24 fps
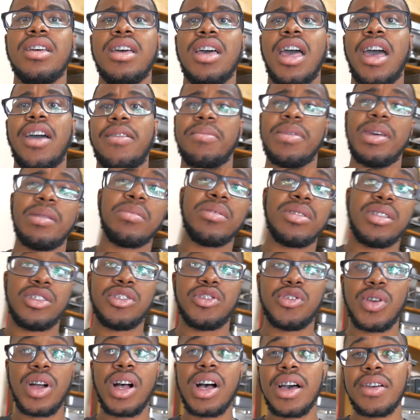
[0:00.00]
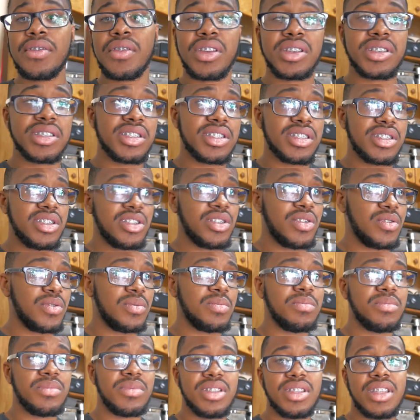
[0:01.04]
Haven't been able to drive because, you know,
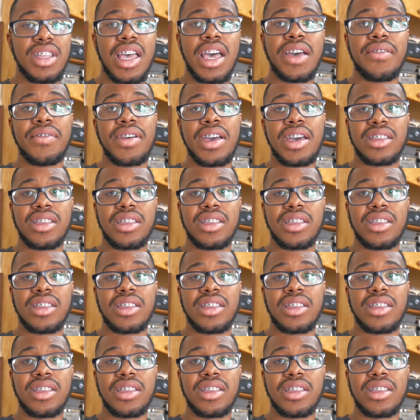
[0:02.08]
haven't